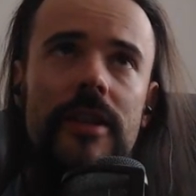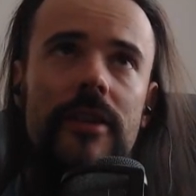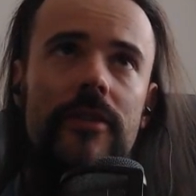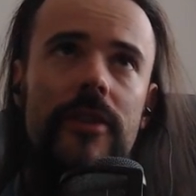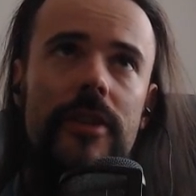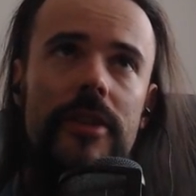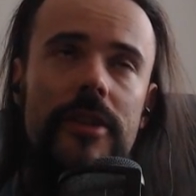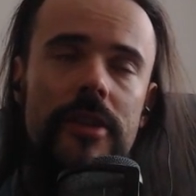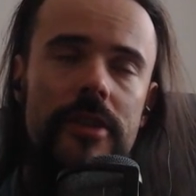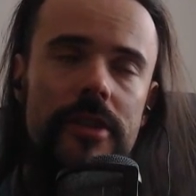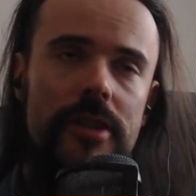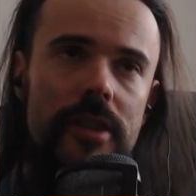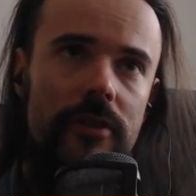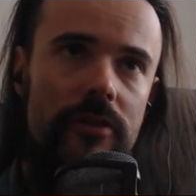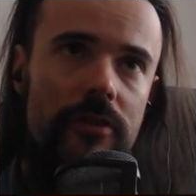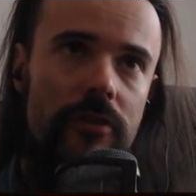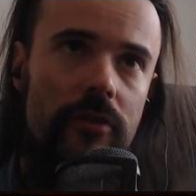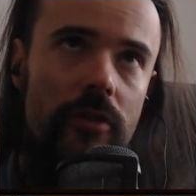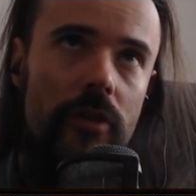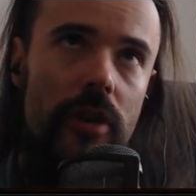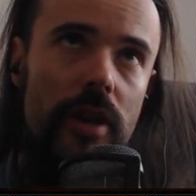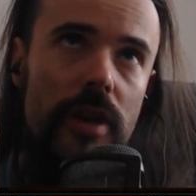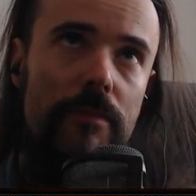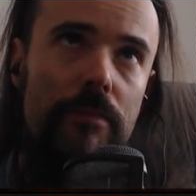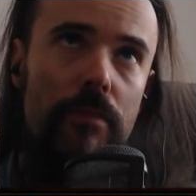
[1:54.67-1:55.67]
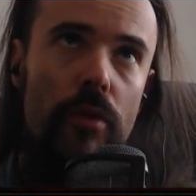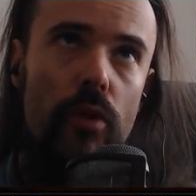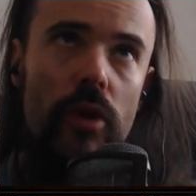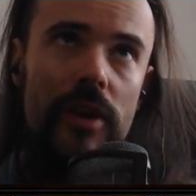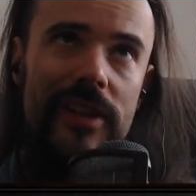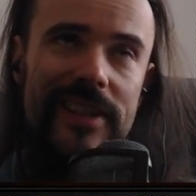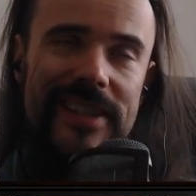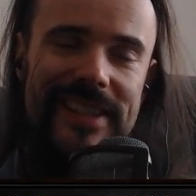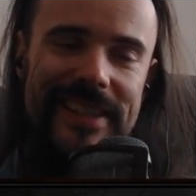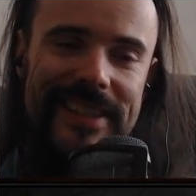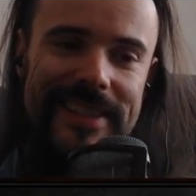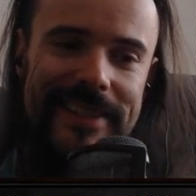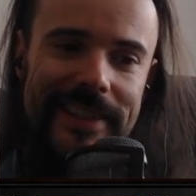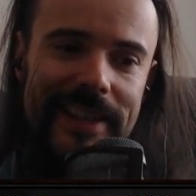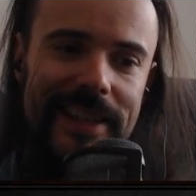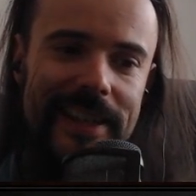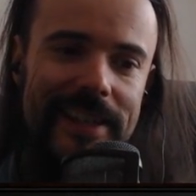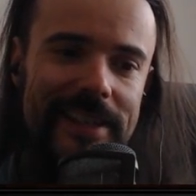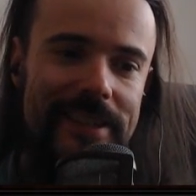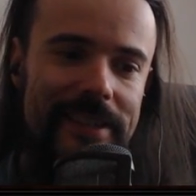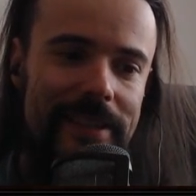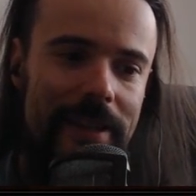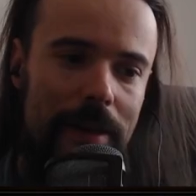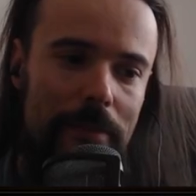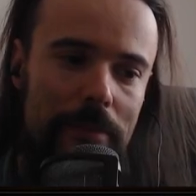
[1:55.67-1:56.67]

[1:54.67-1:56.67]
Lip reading: and this is a 3.6